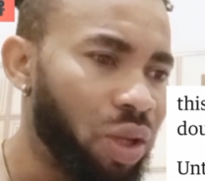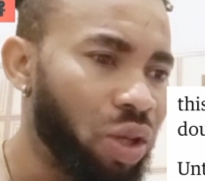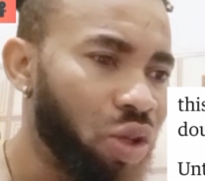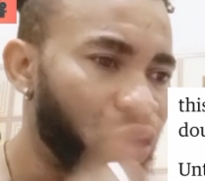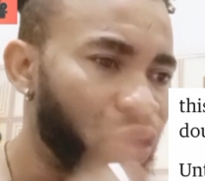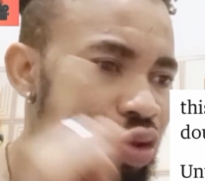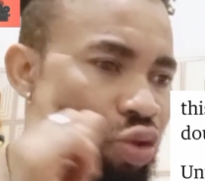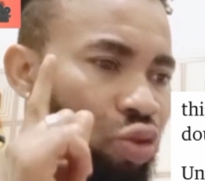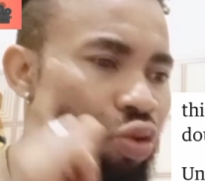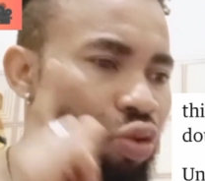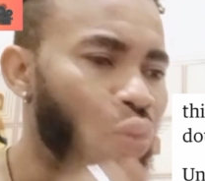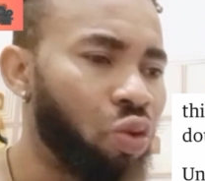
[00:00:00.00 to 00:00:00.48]

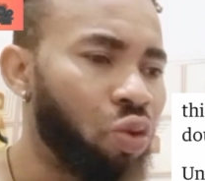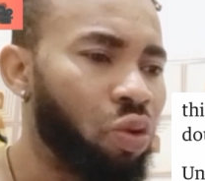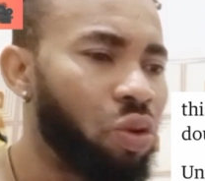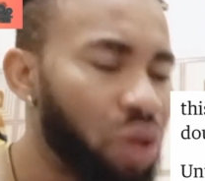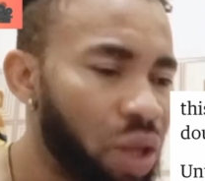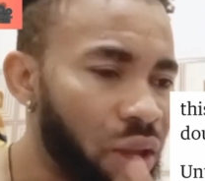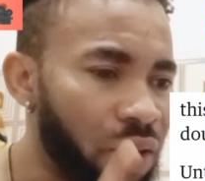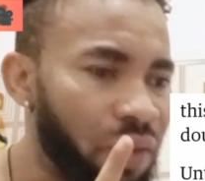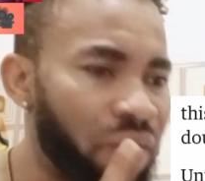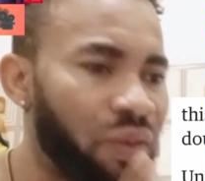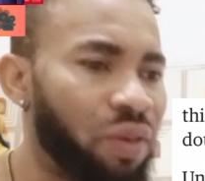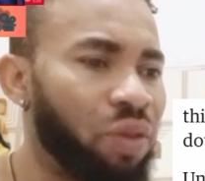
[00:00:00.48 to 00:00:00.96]
so
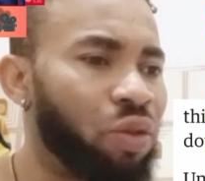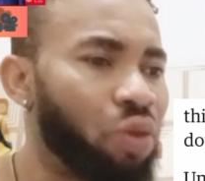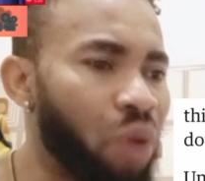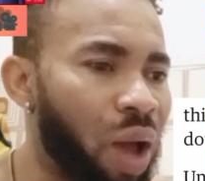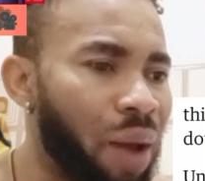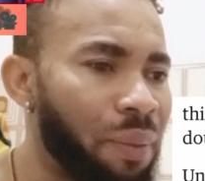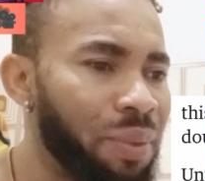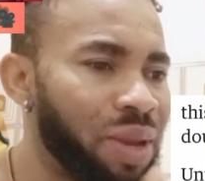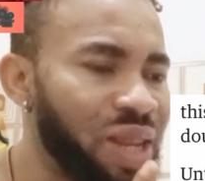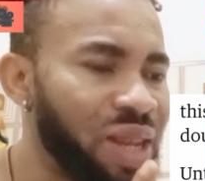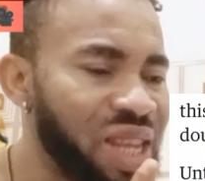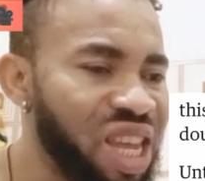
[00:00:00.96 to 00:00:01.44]
if you know
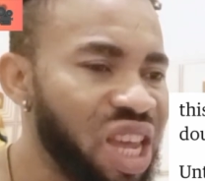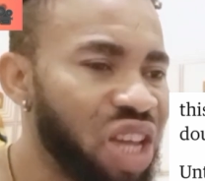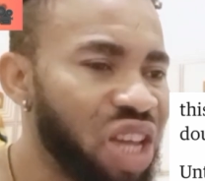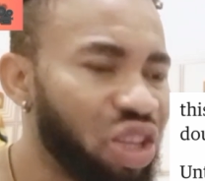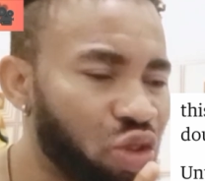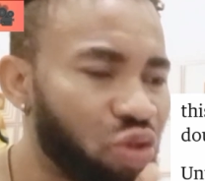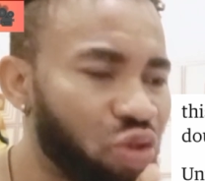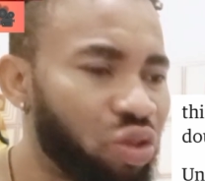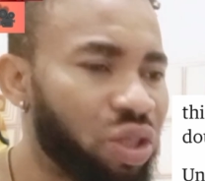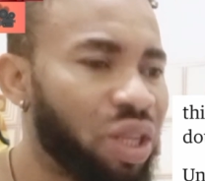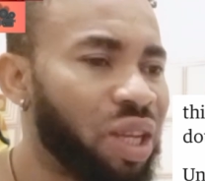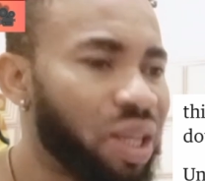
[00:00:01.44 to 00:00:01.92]
how many
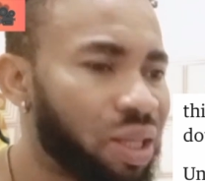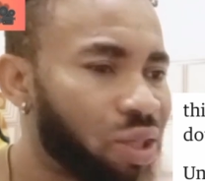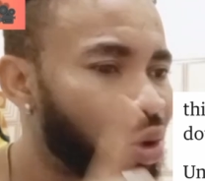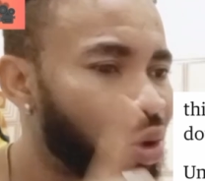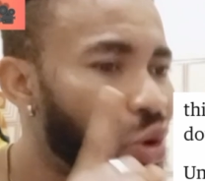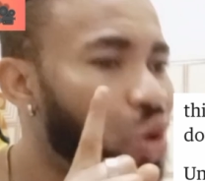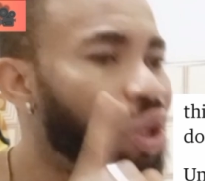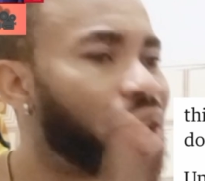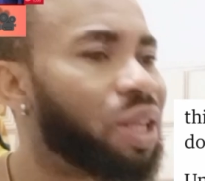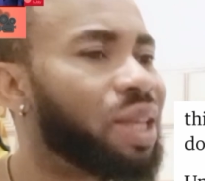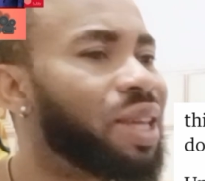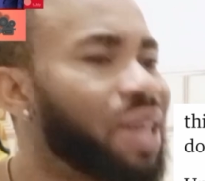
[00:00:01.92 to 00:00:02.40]
years you did,
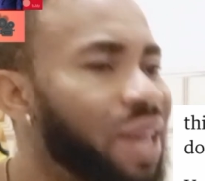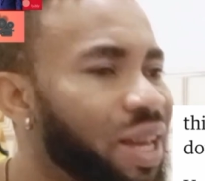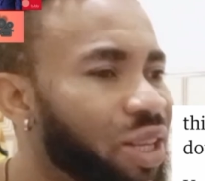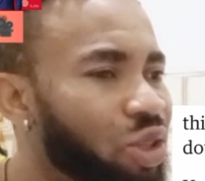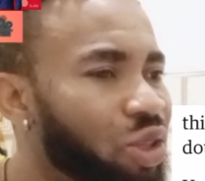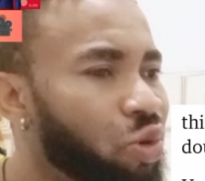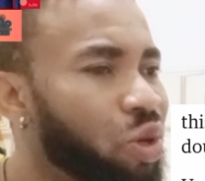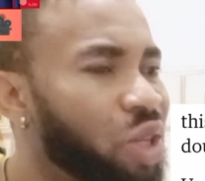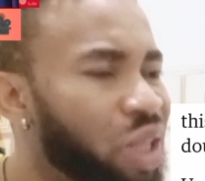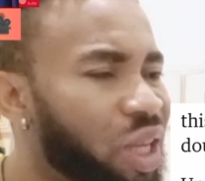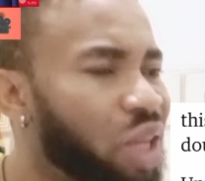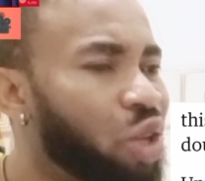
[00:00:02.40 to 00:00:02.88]
talk the
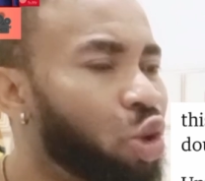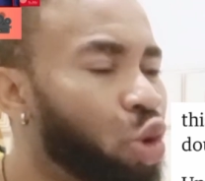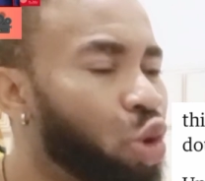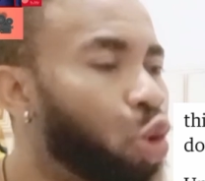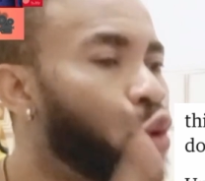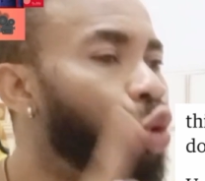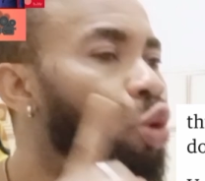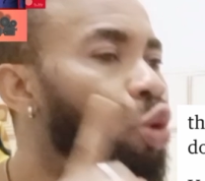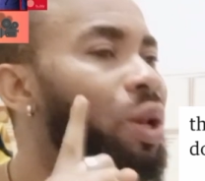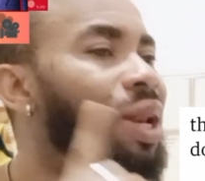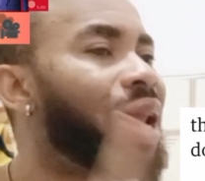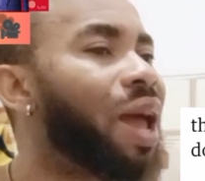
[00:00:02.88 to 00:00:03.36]
years you did, they no
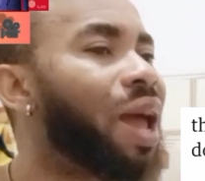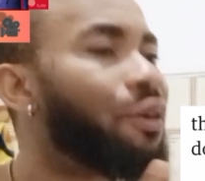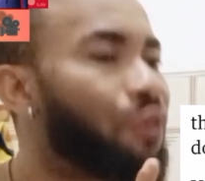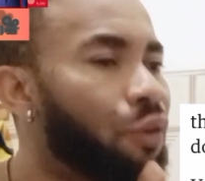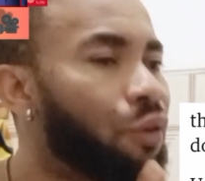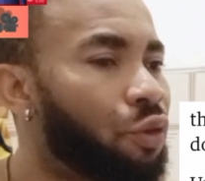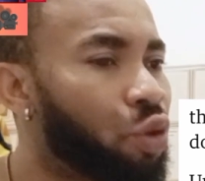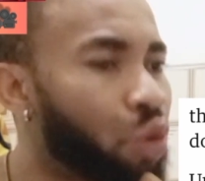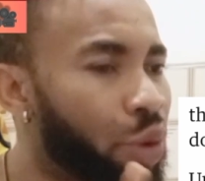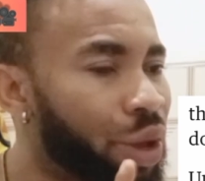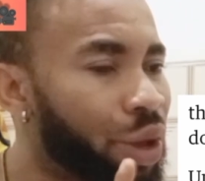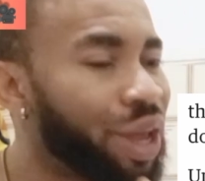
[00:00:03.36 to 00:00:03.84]
go lie
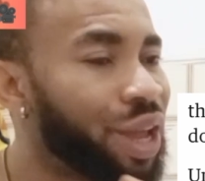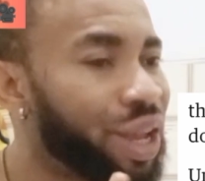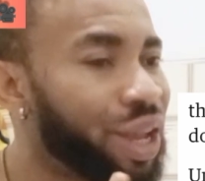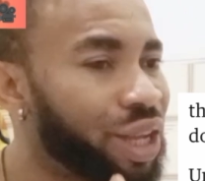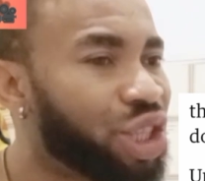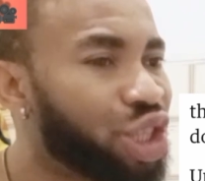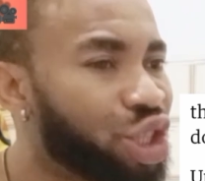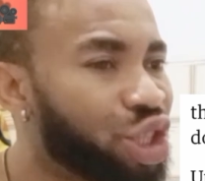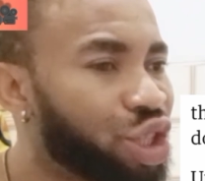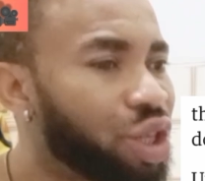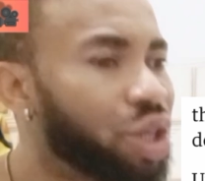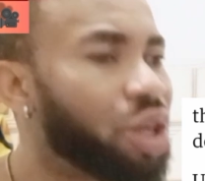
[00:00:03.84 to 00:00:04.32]
for your
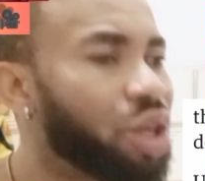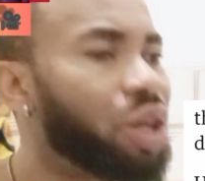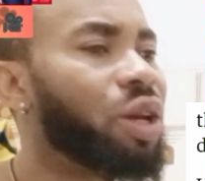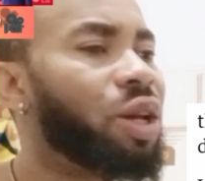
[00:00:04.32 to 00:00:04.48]
age.